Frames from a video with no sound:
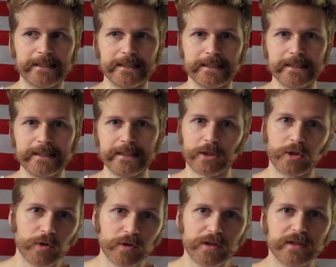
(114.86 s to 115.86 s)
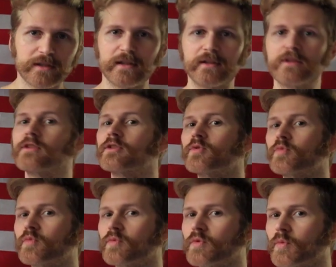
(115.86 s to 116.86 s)
Yeah, so since then,
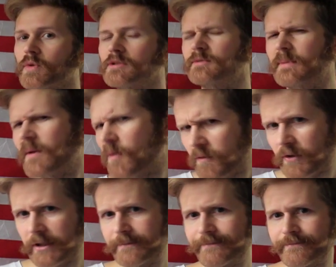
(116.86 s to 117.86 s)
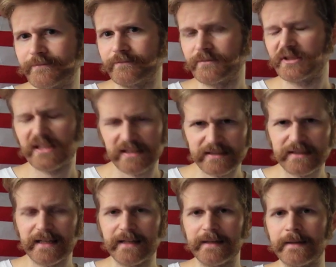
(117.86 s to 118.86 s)
the world's been over since
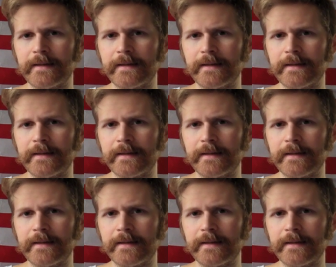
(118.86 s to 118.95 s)
then.